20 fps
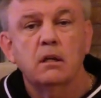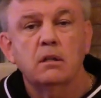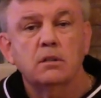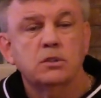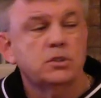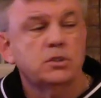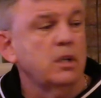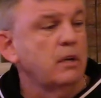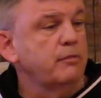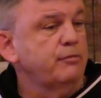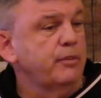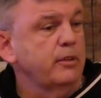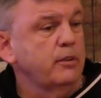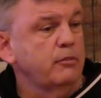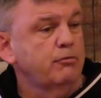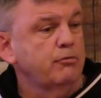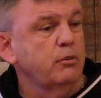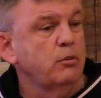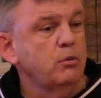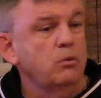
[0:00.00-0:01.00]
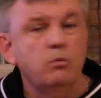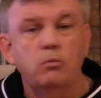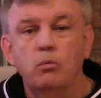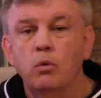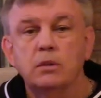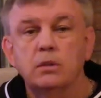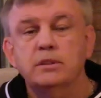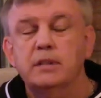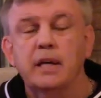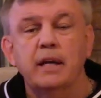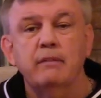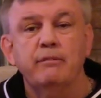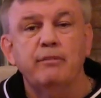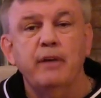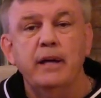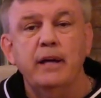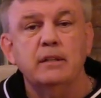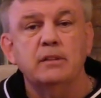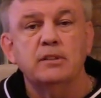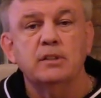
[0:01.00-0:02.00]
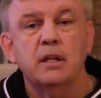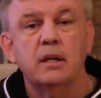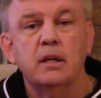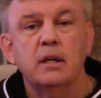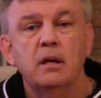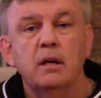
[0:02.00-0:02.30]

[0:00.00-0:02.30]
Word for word: suffering through one-sided fights.